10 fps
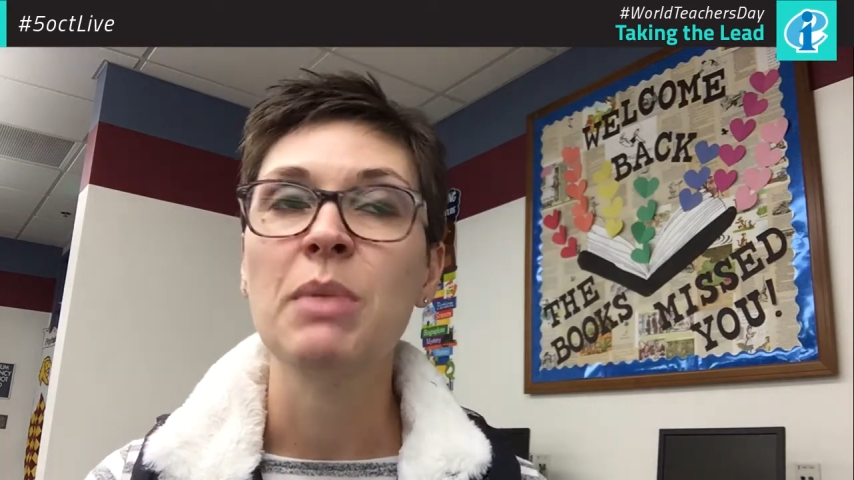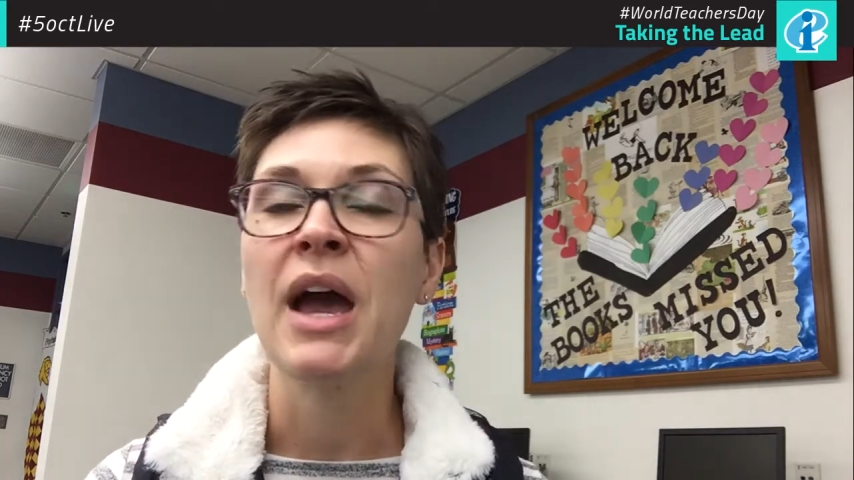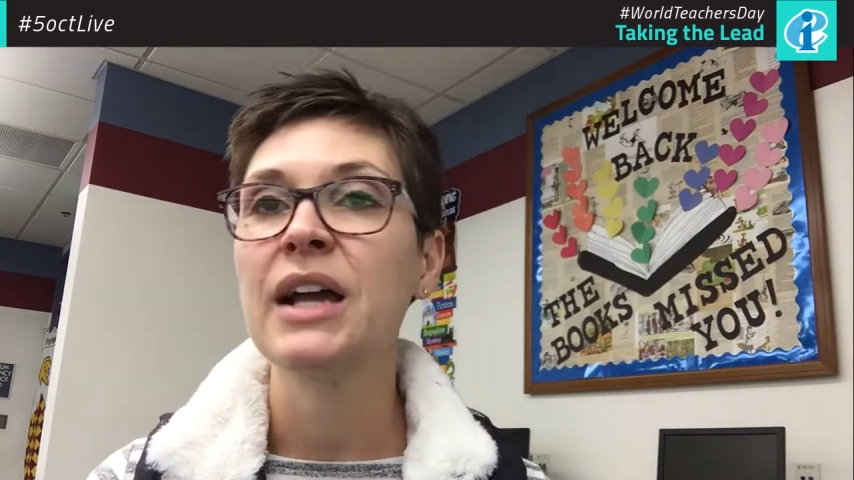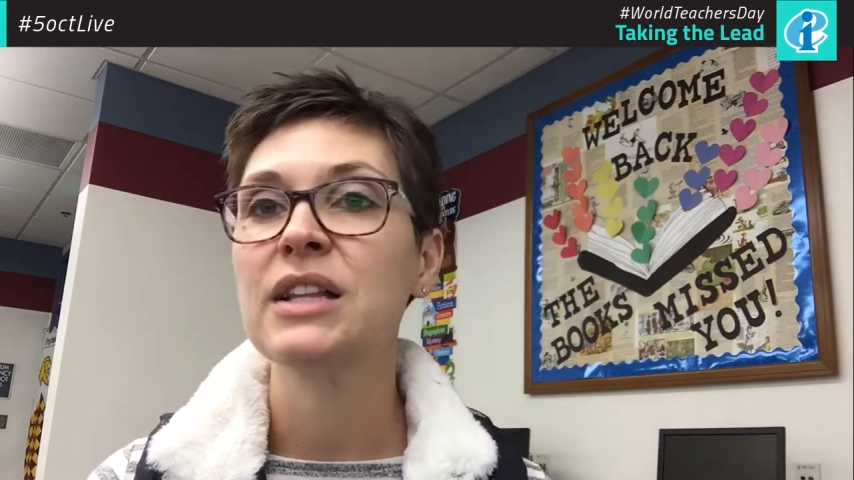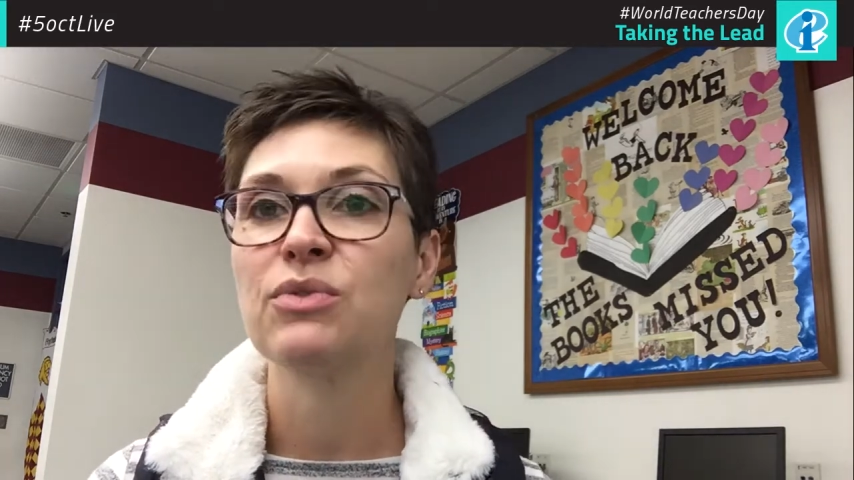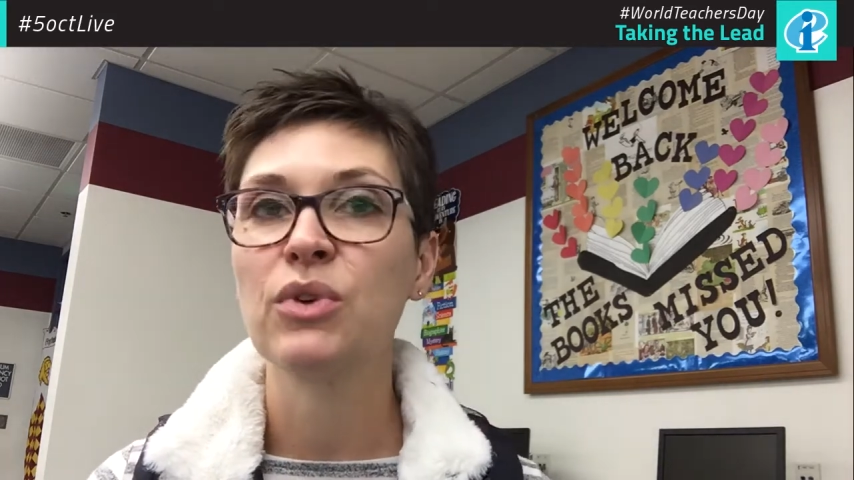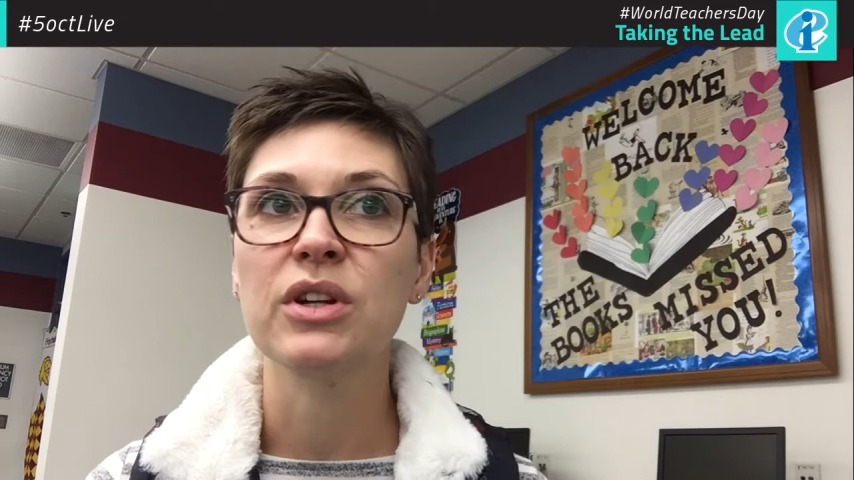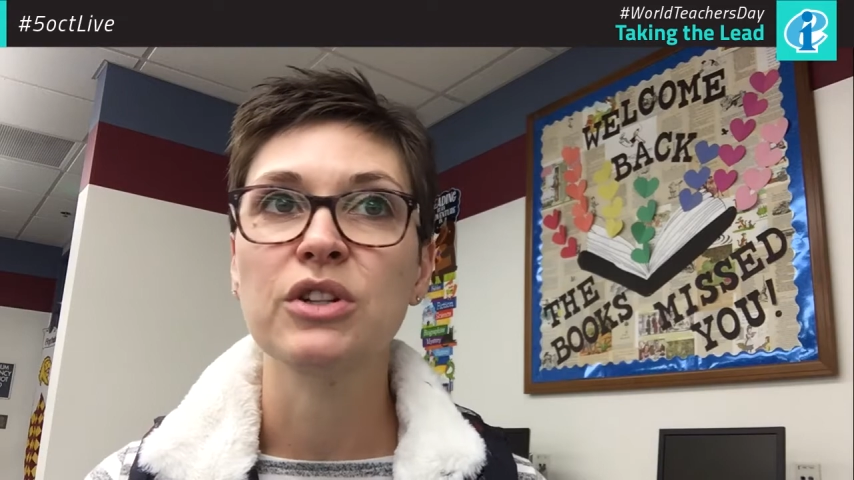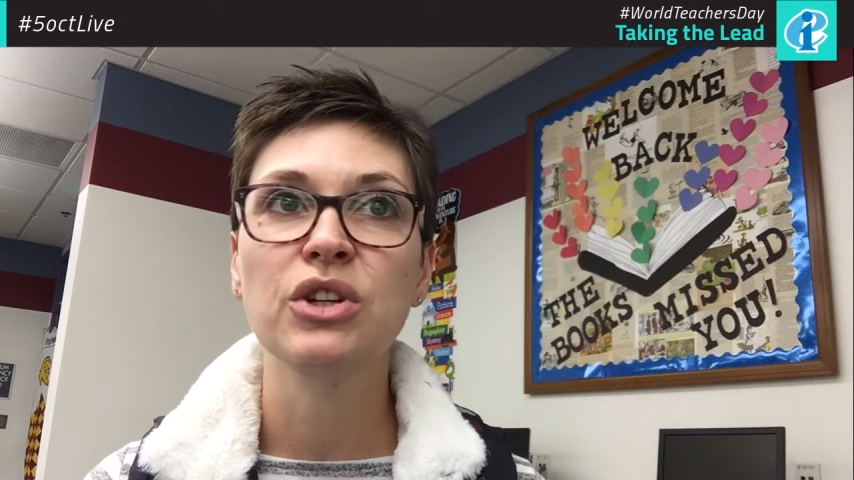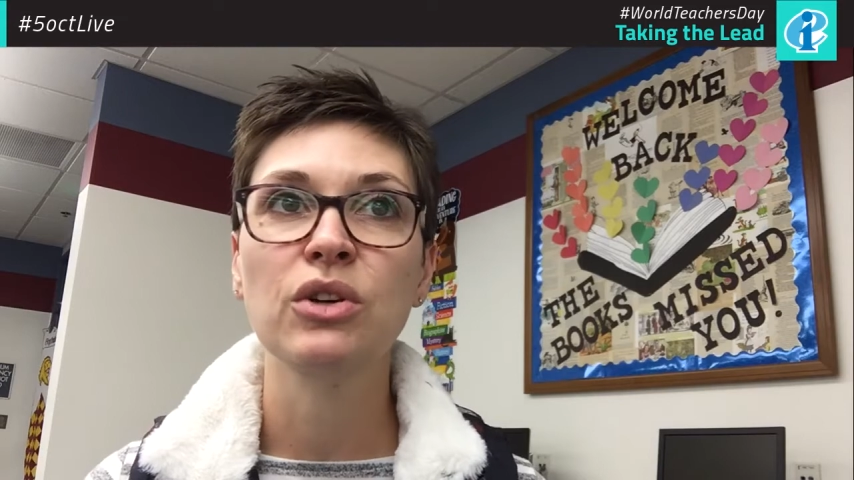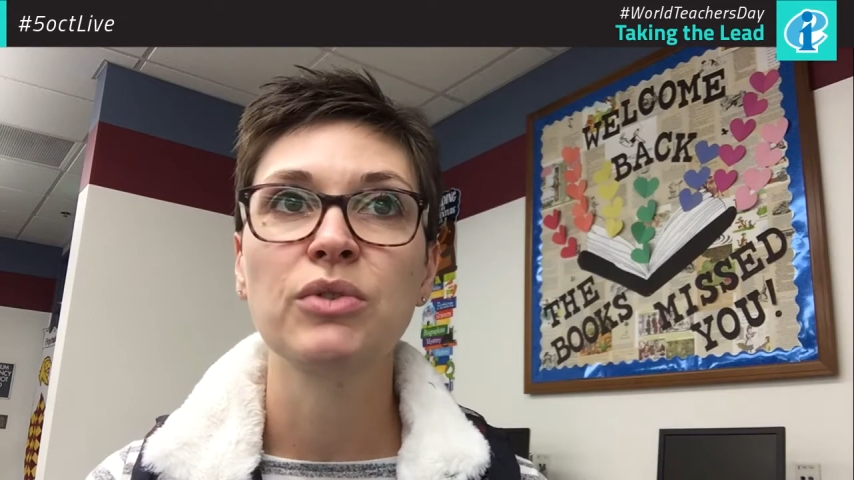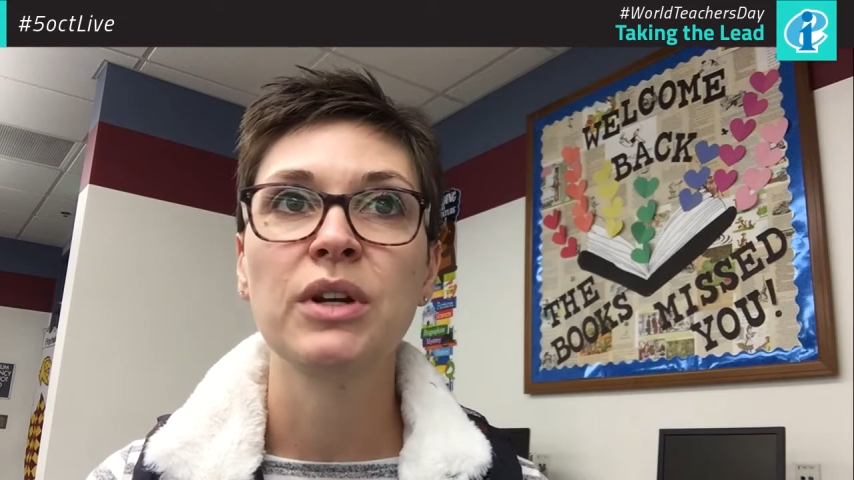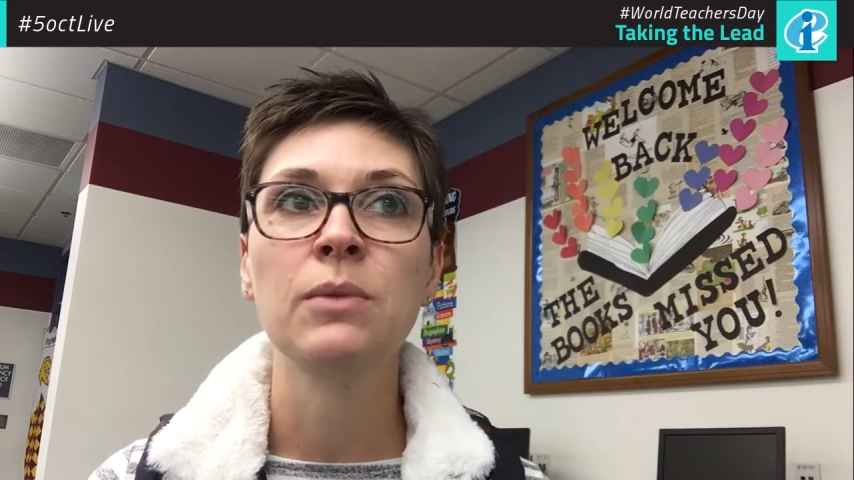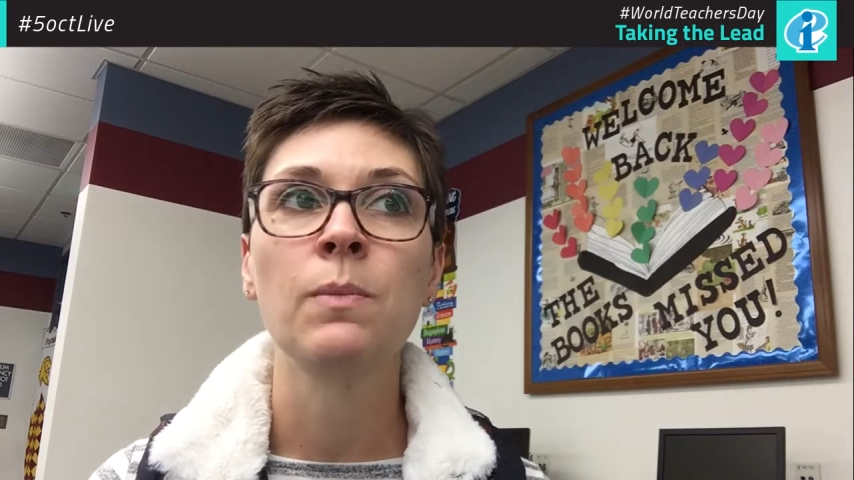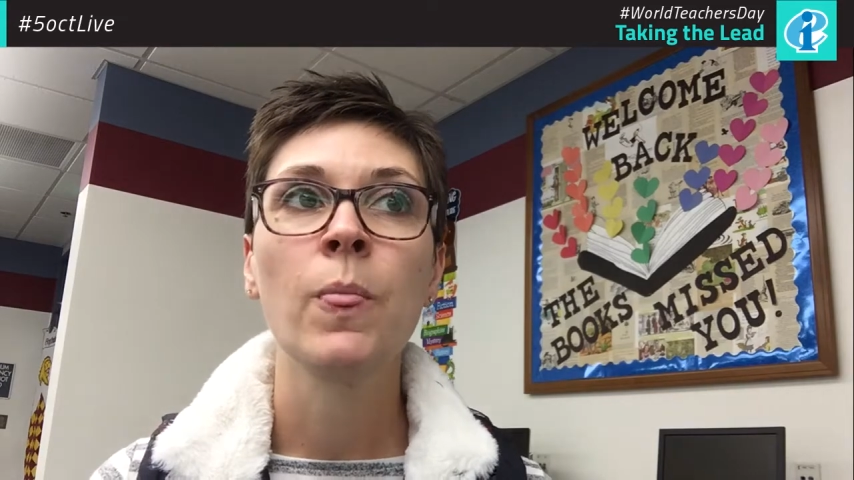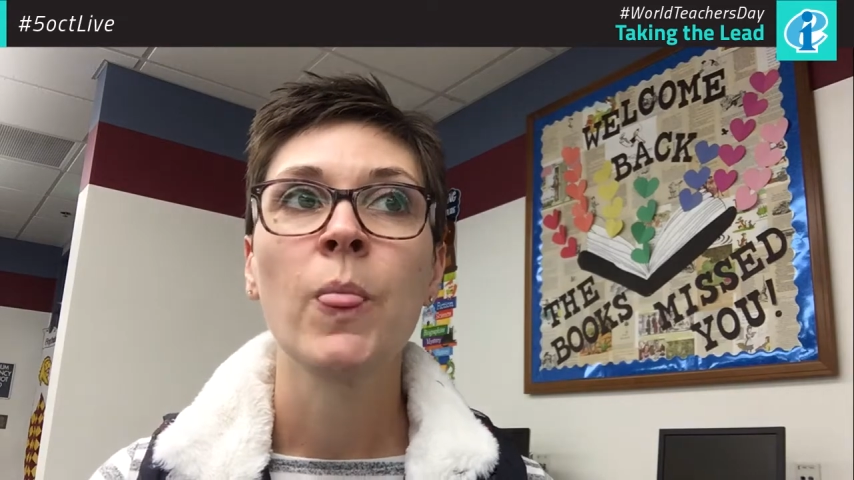packets for their children,